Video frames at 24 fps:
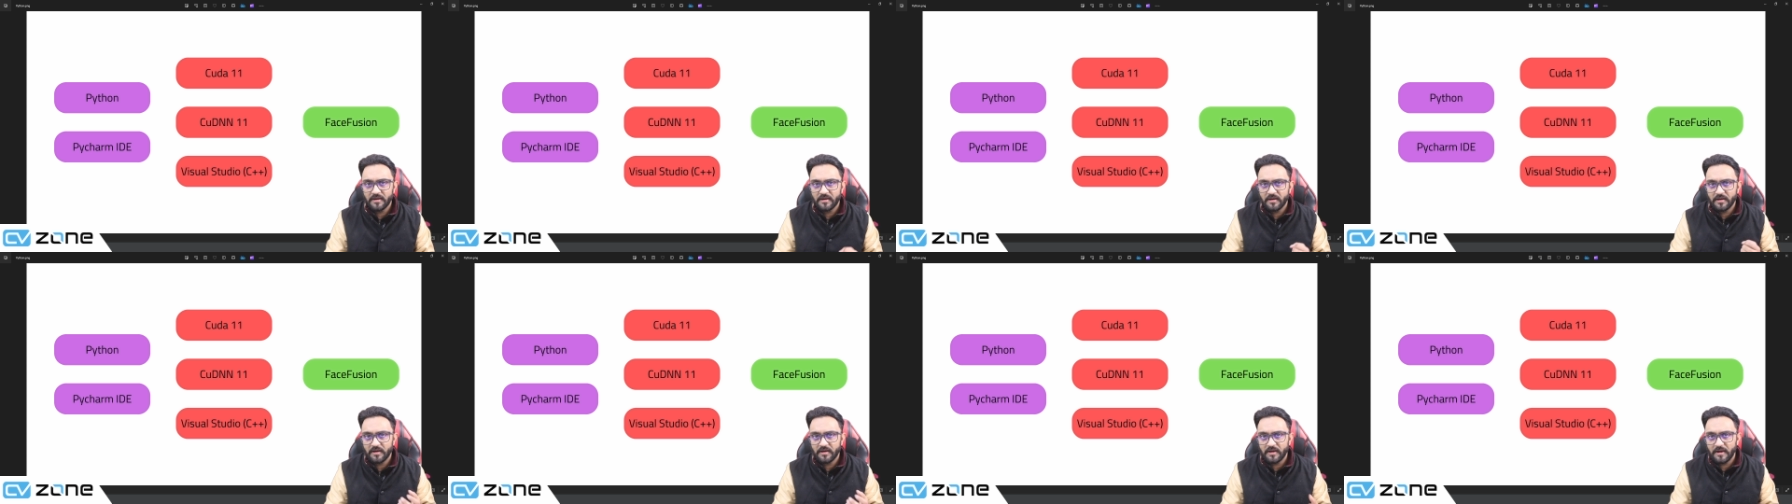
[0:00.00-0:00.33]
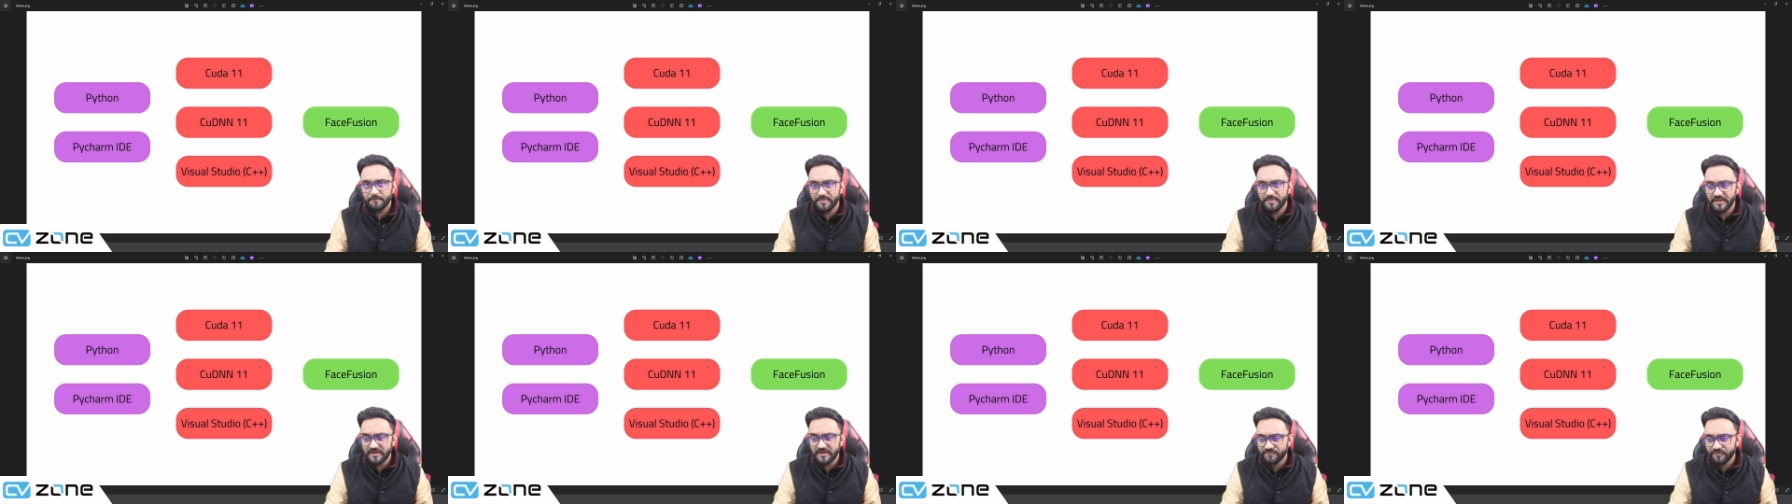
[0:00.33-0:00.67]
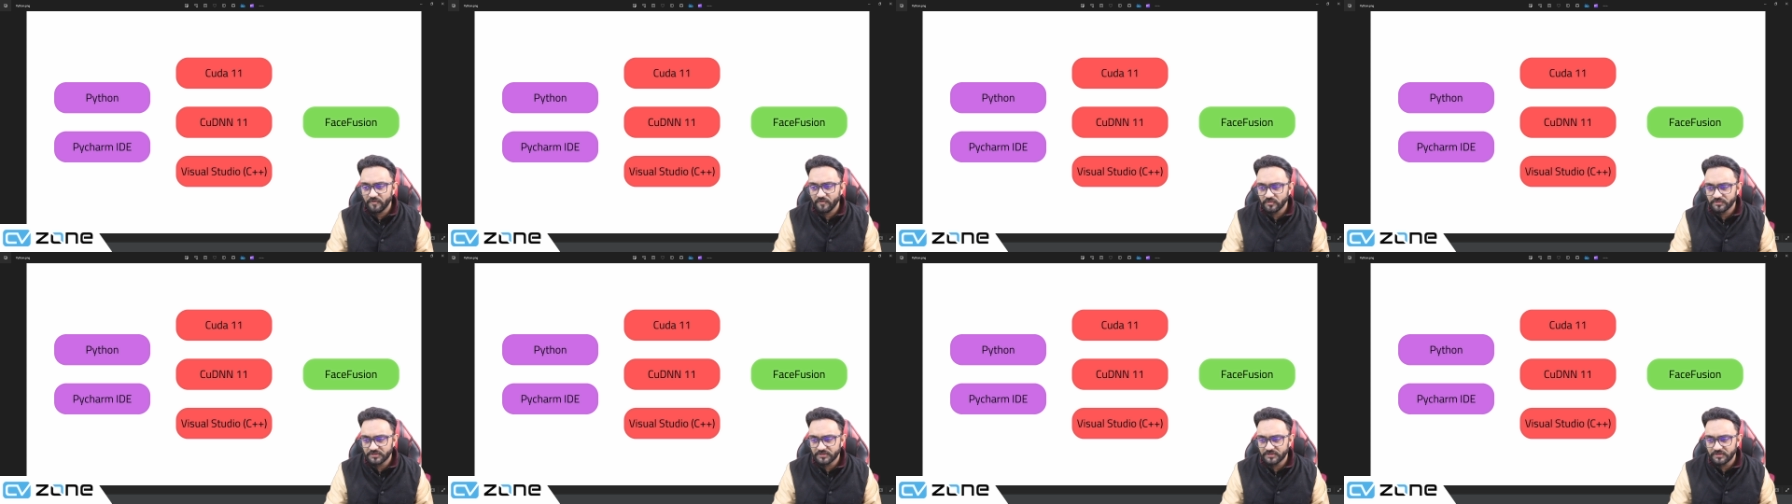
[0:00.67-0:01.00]
a bin
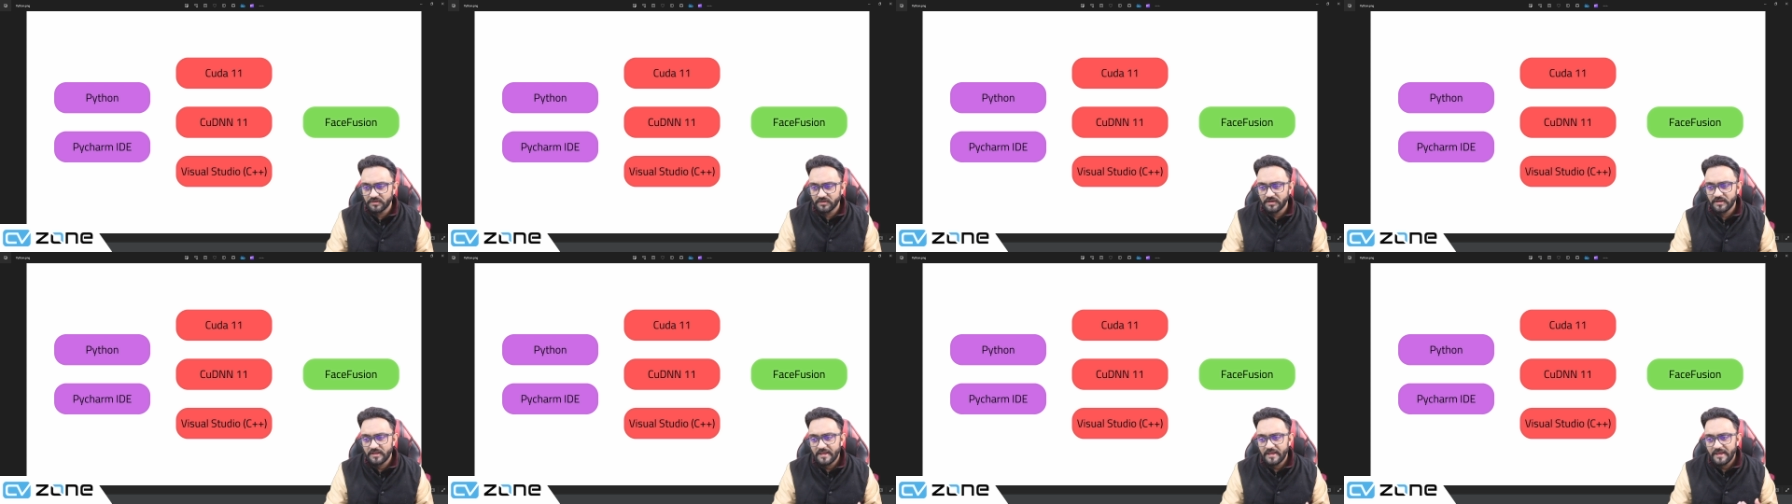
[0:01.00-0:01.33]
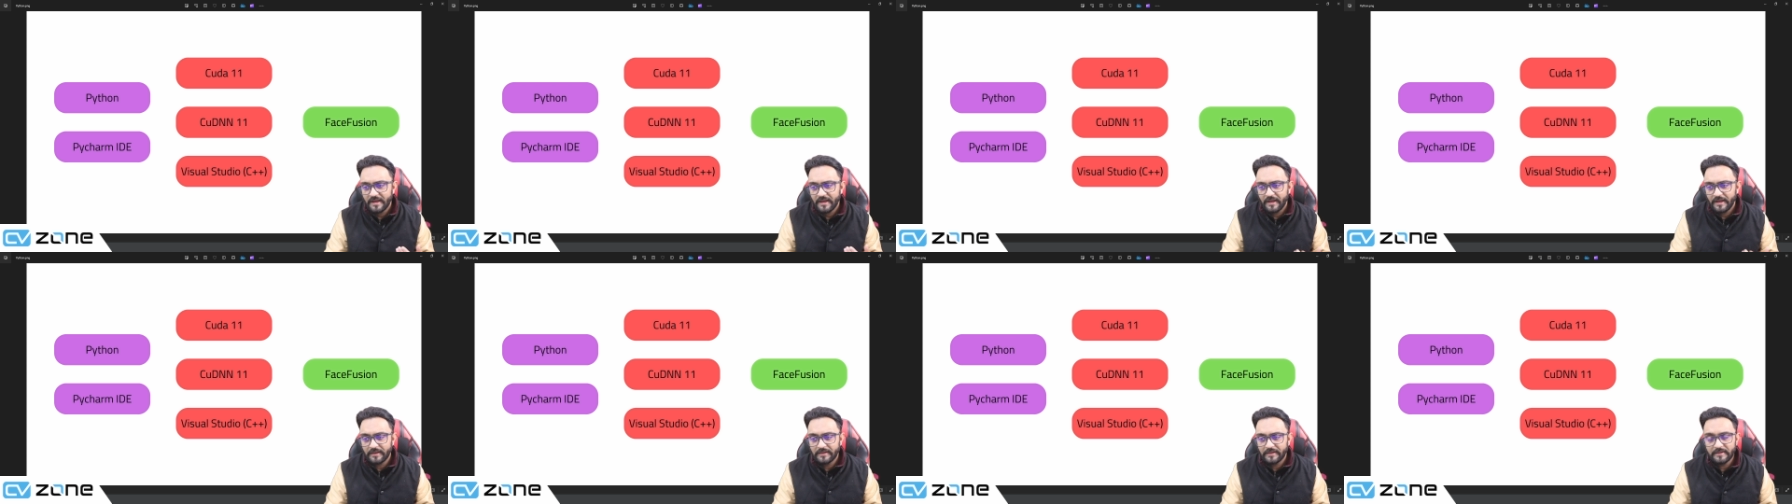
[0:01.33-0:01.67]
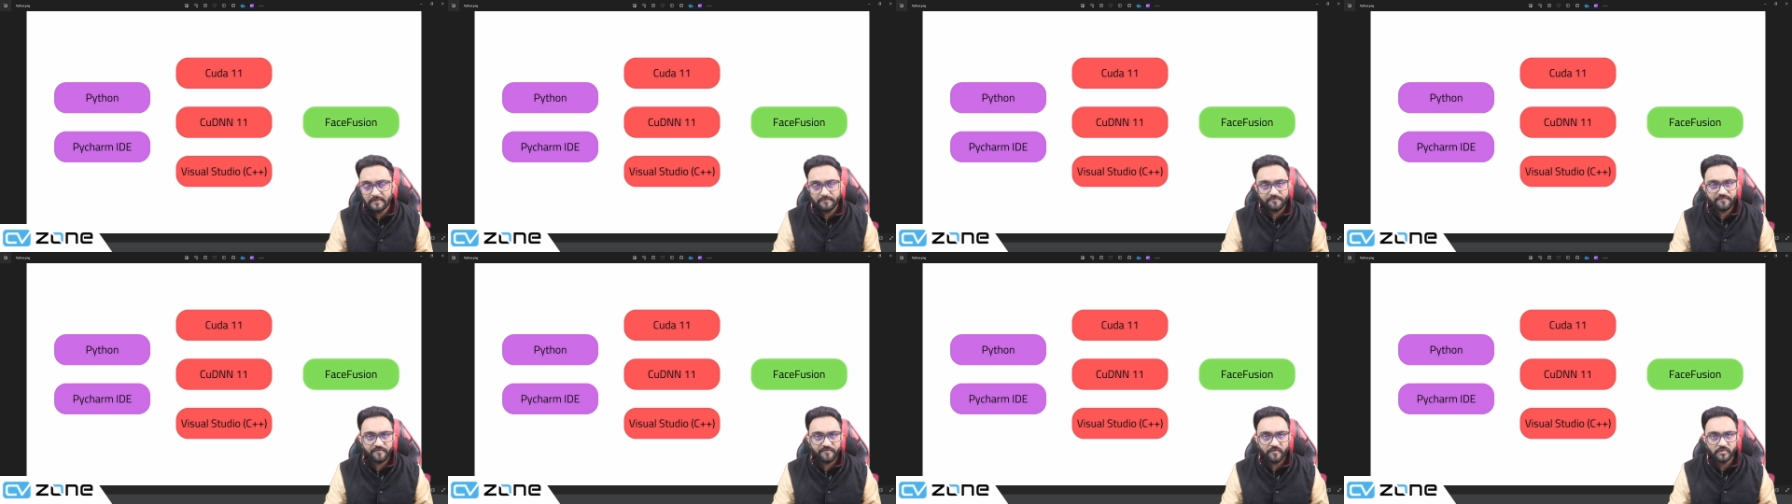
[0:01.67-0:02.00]
folder, a
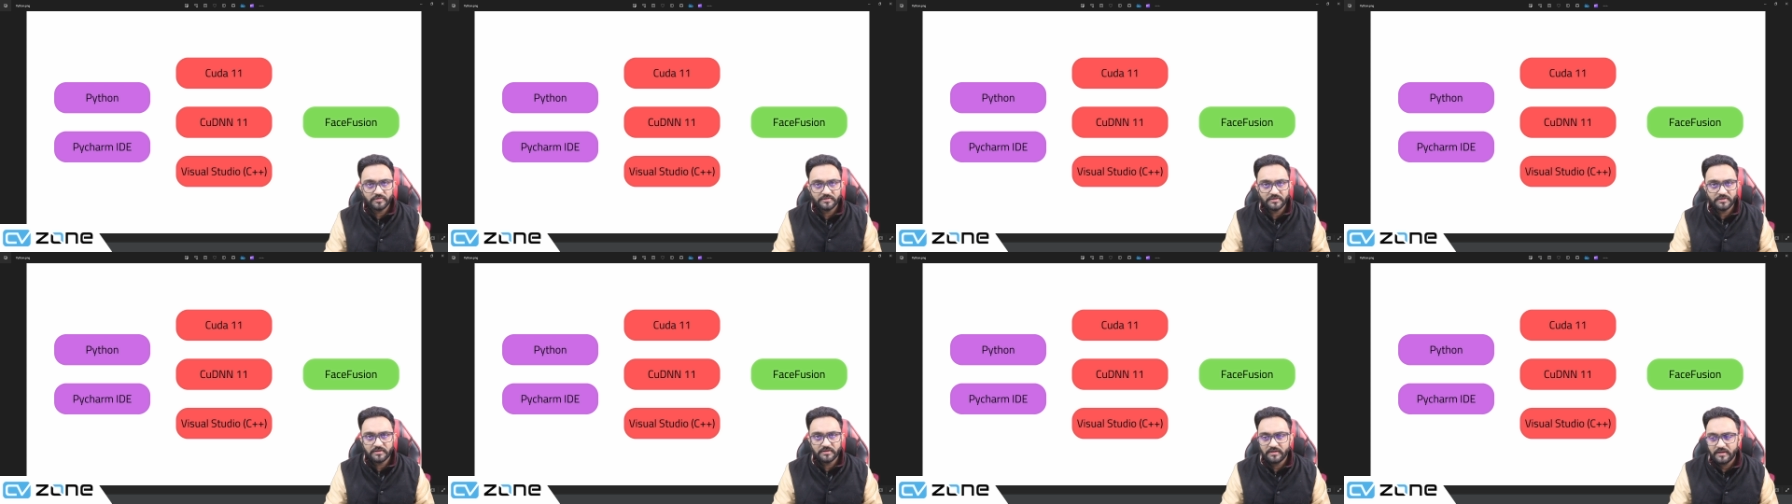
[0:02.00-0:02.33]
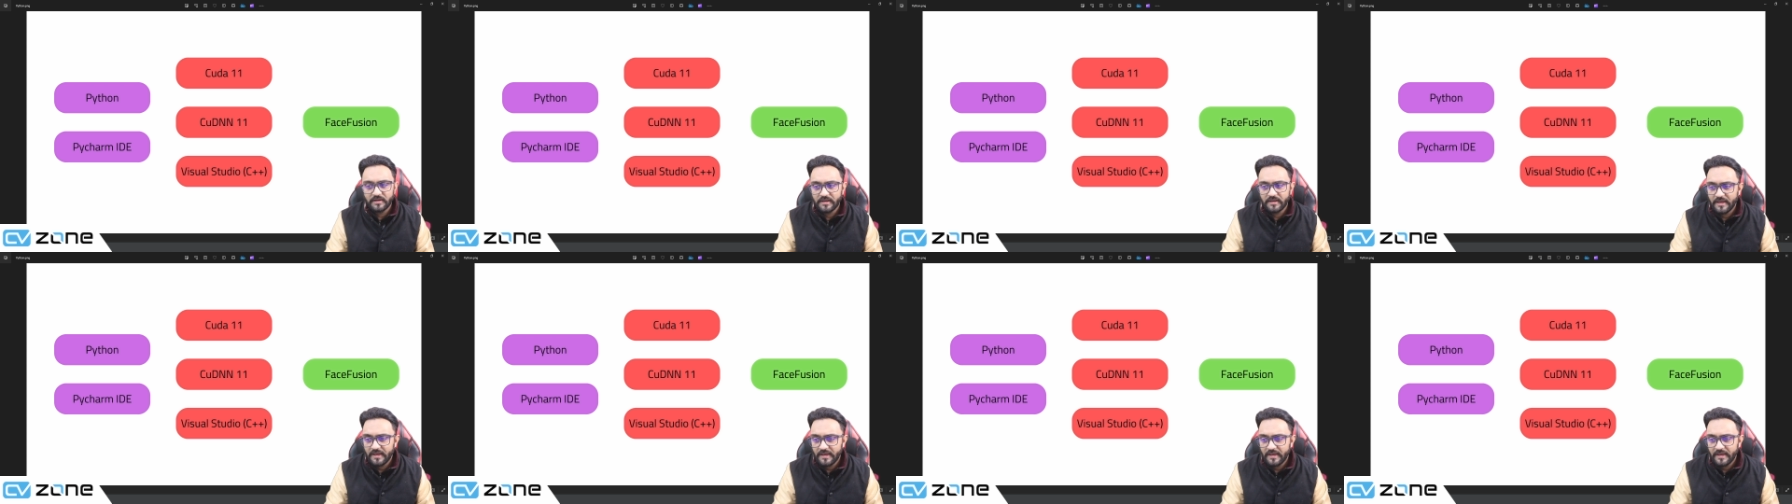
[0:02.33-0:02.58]
lib folder,